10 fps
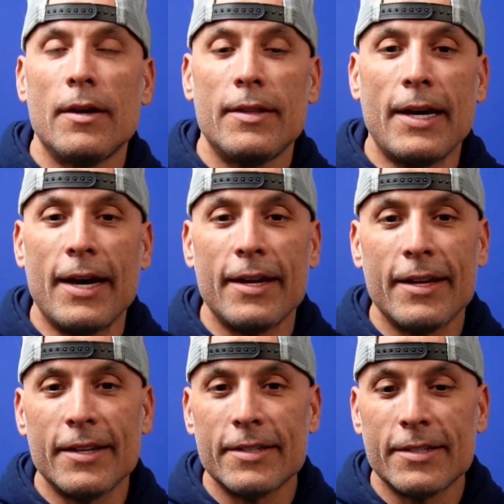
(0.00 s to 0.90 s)
That
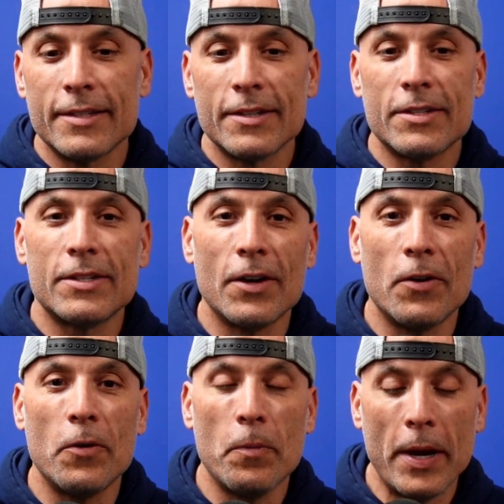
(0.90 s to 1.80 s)
is
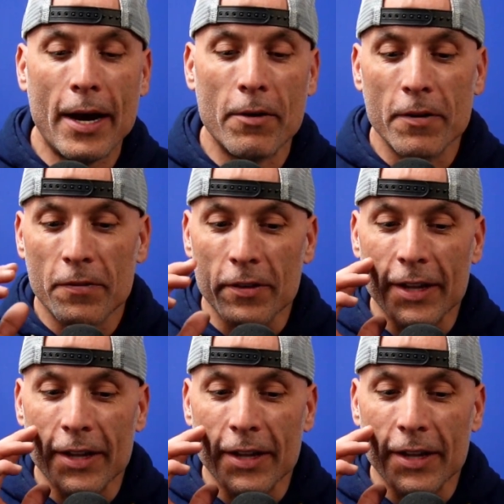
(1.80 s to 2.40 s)
so powerful.